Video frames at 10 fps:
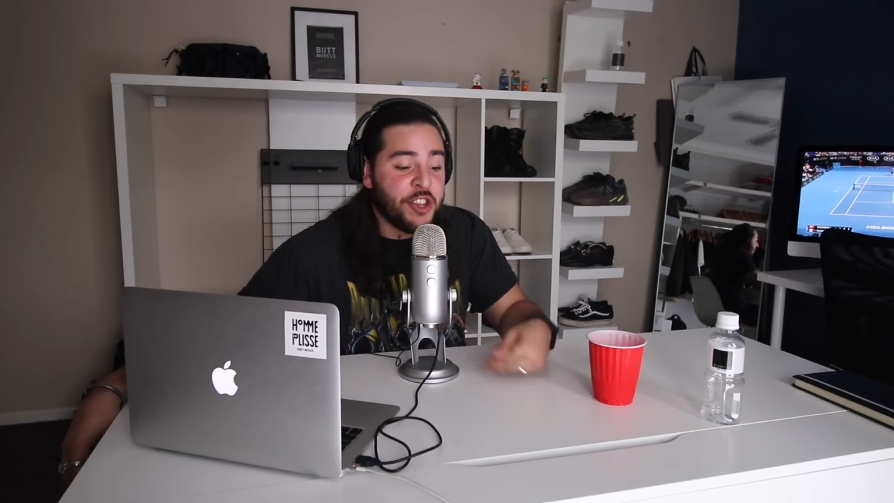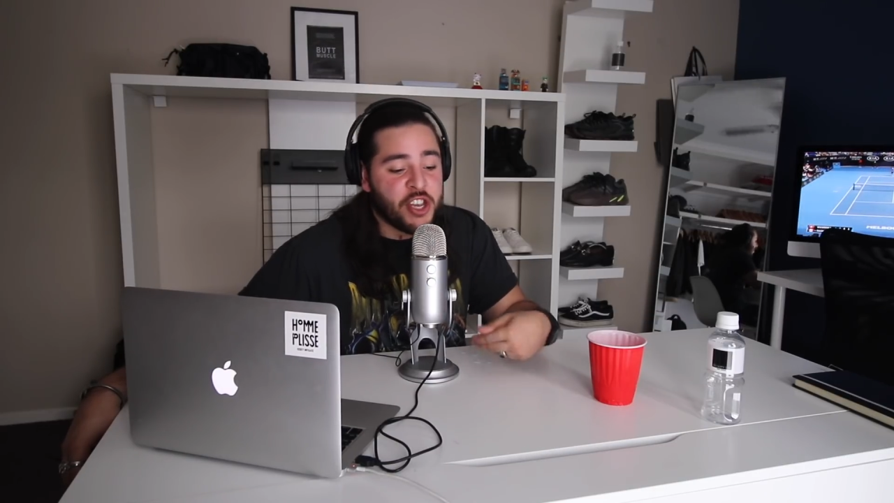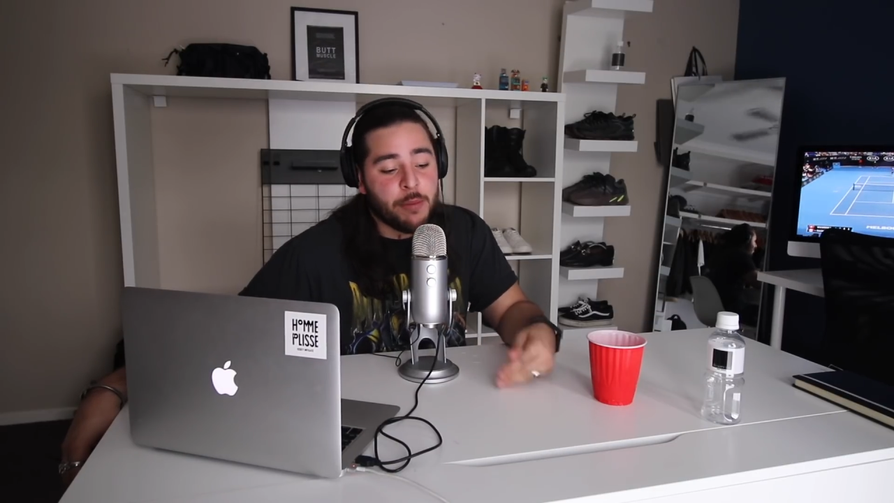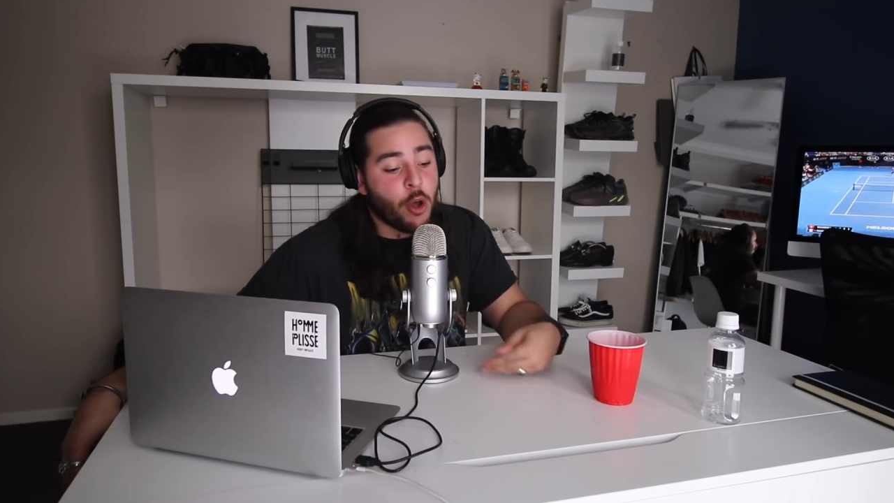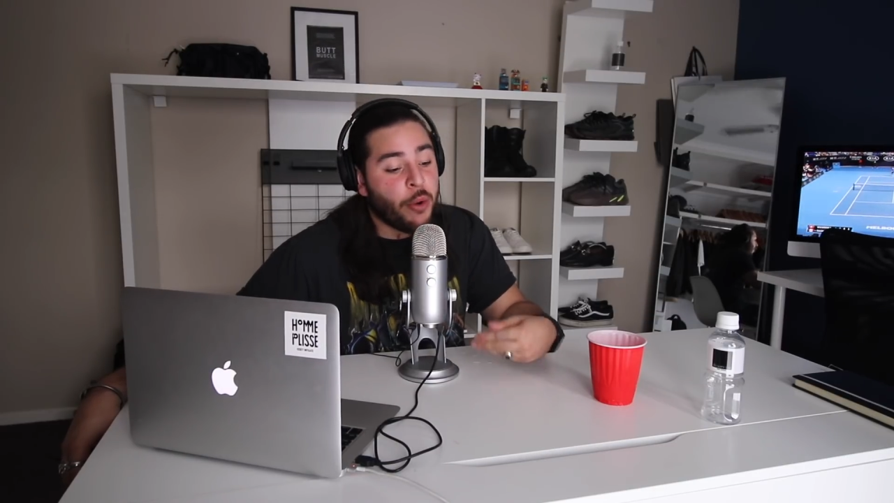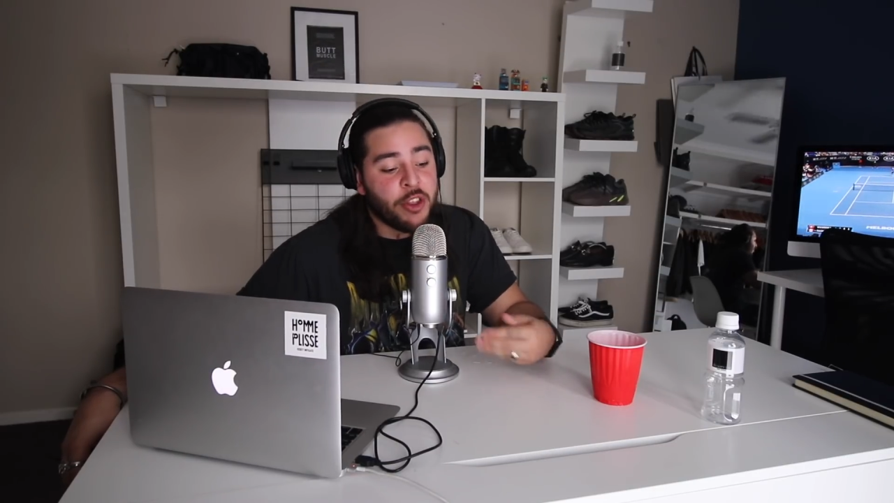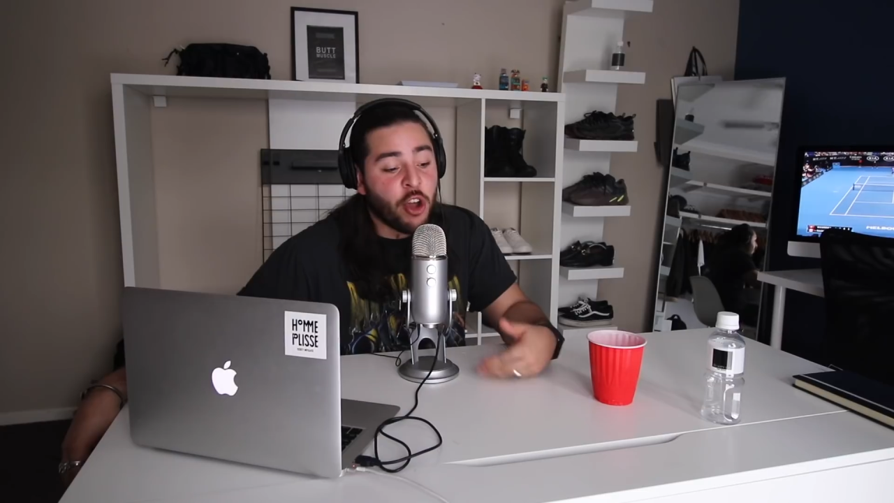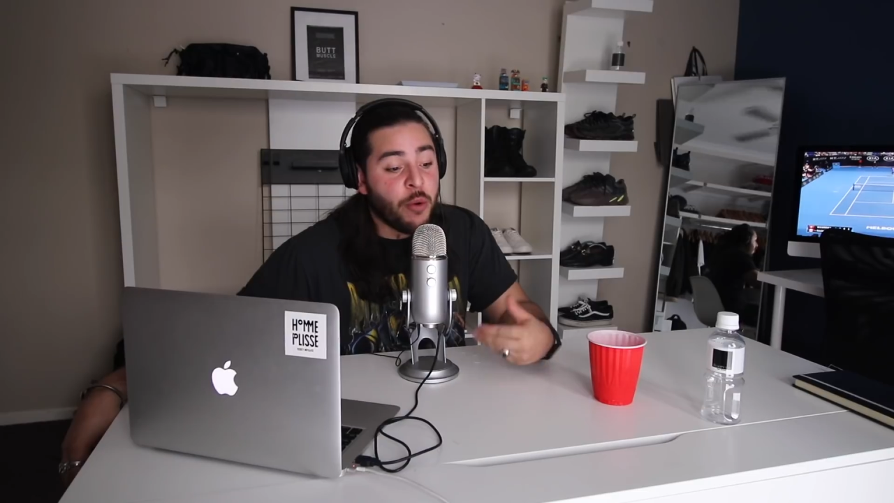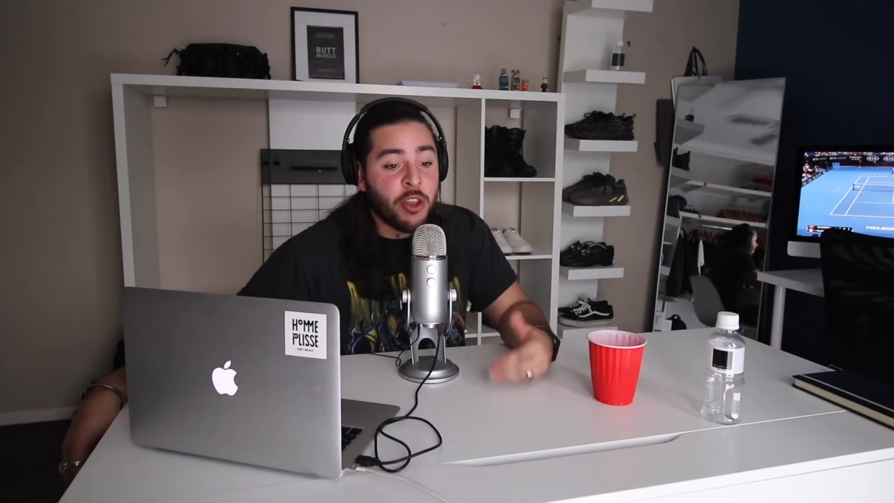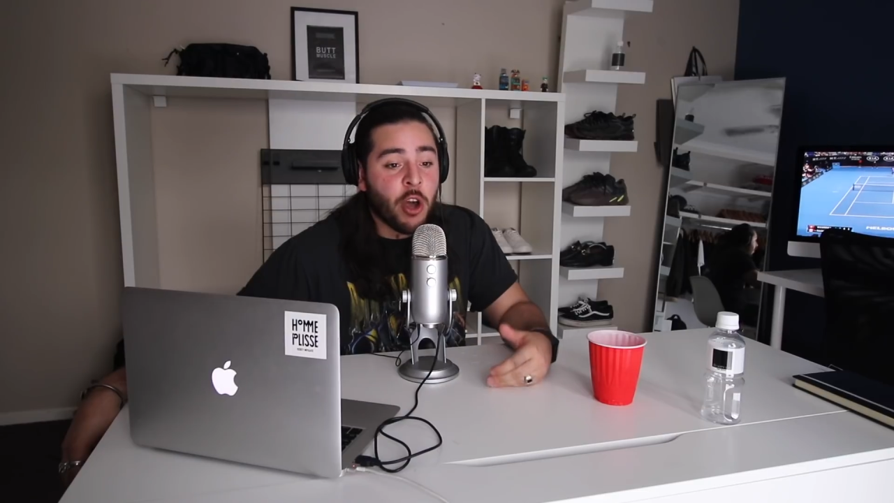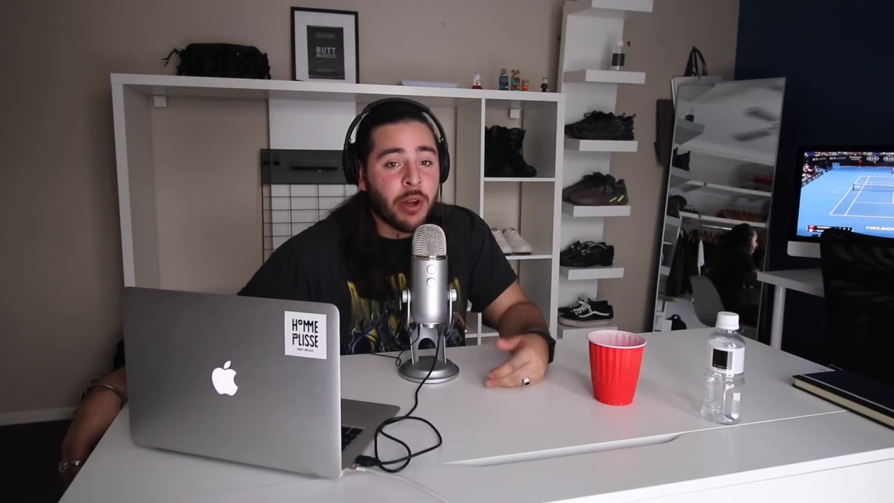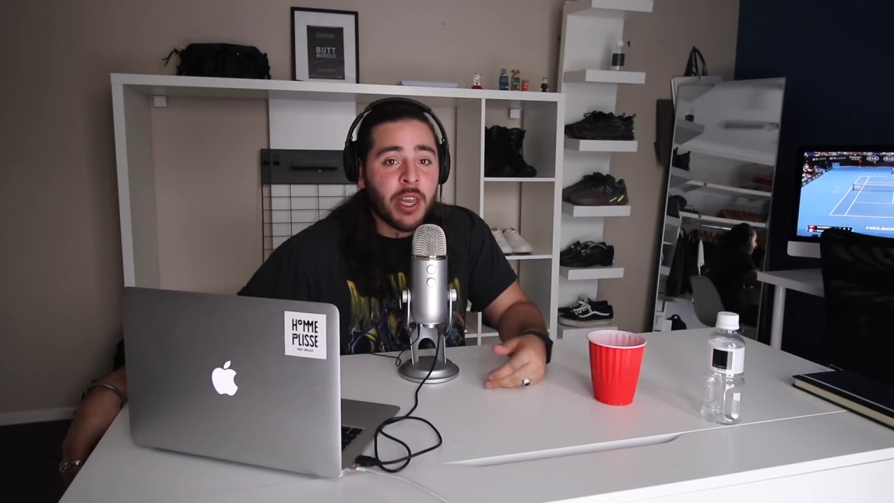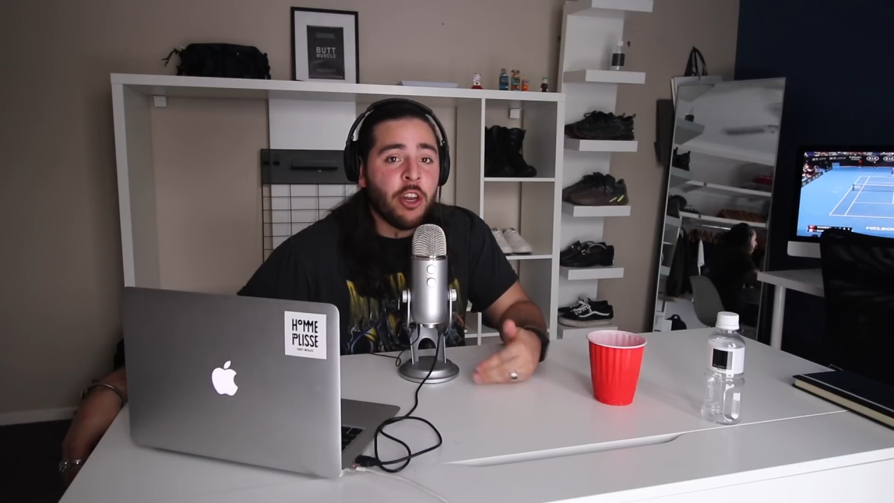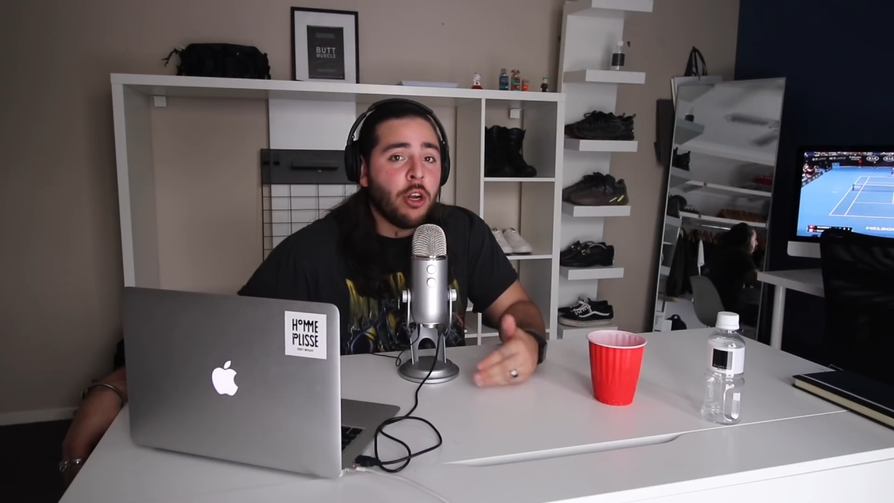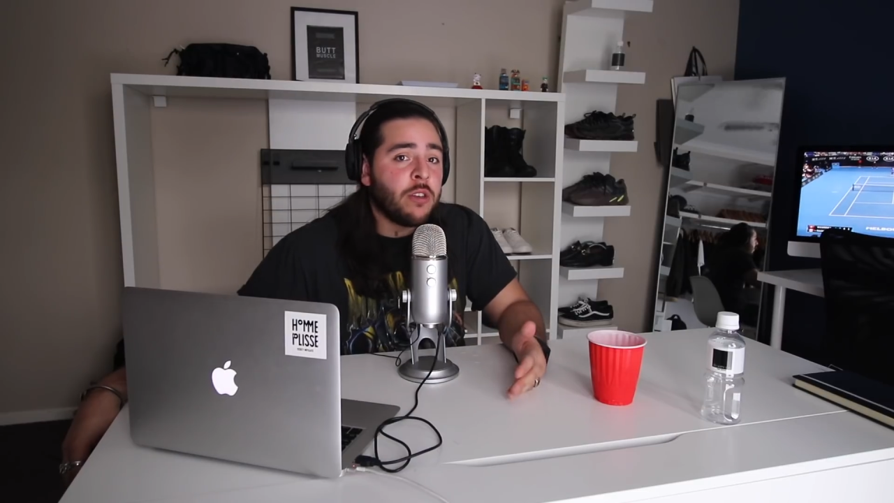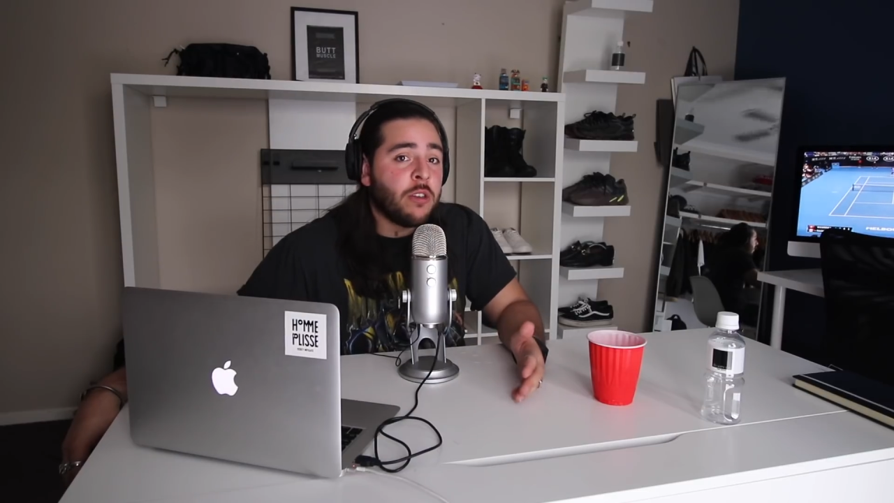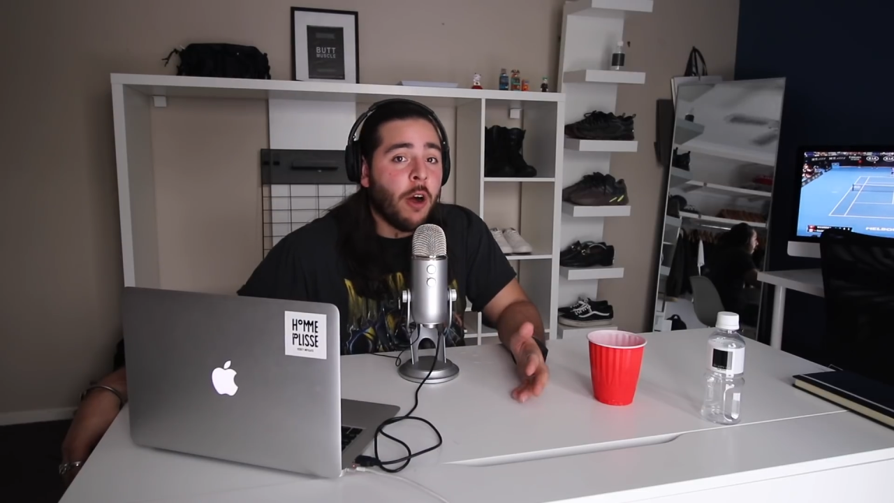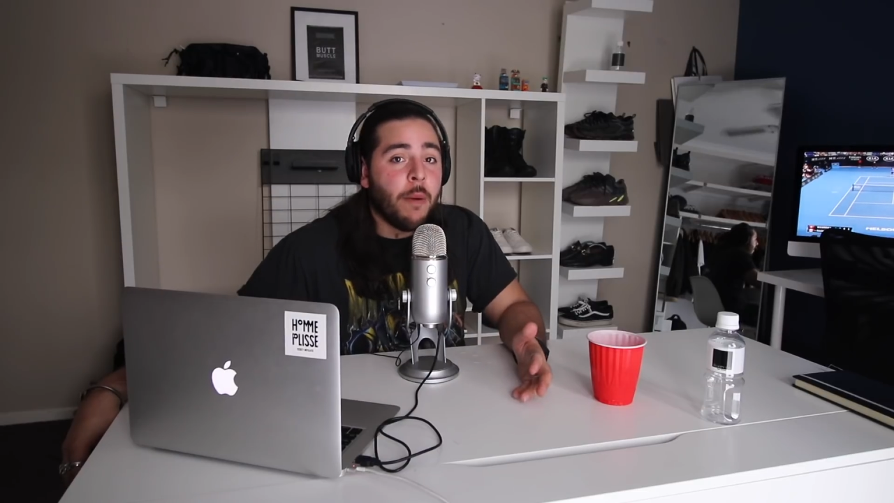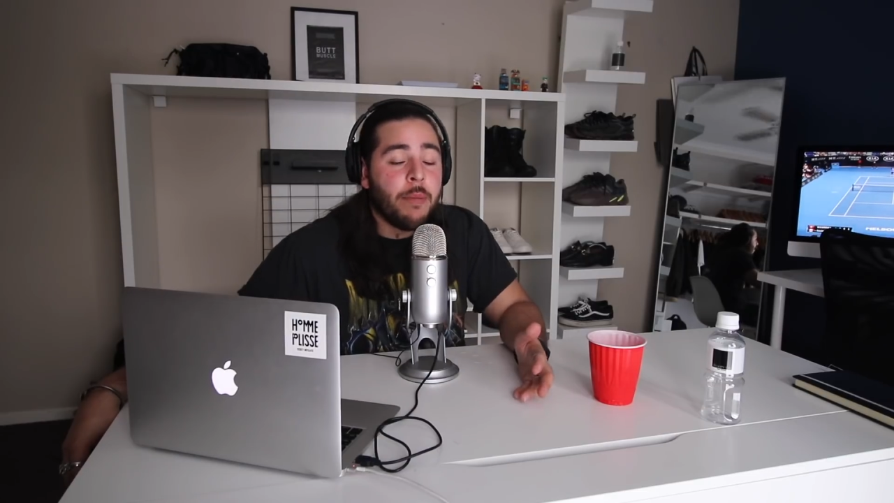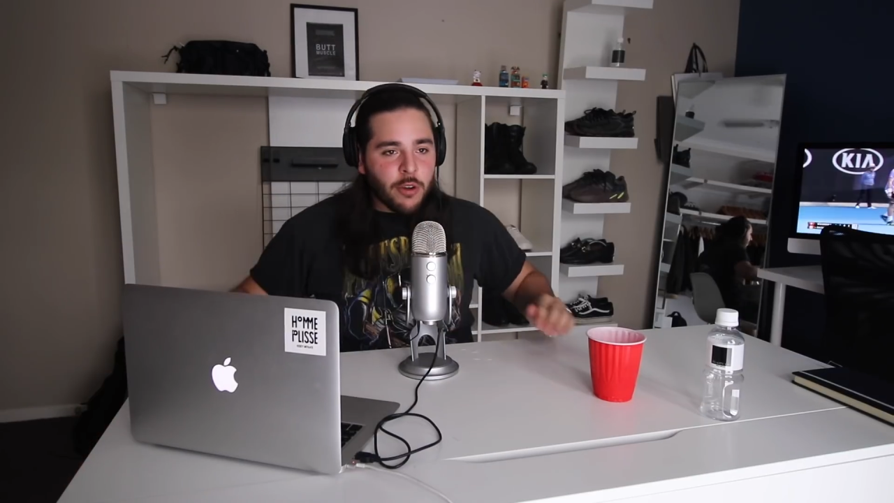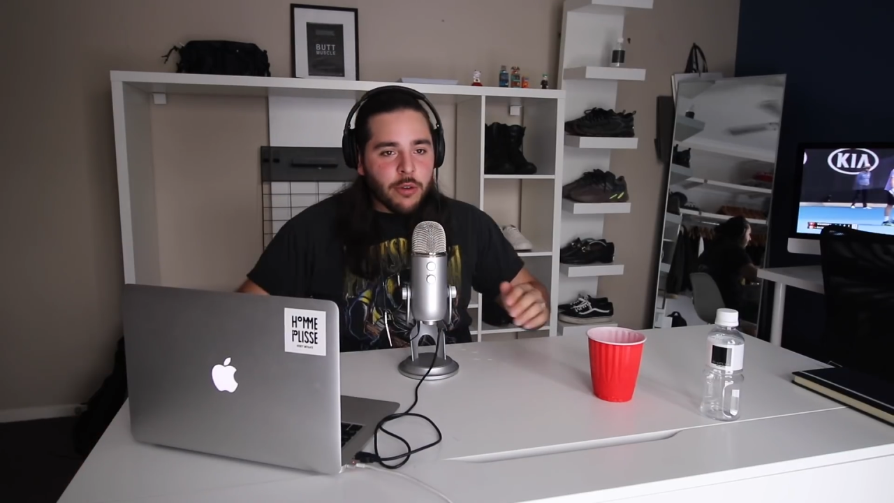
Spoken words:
And you keep going and you're going and you're going, and you don't stop.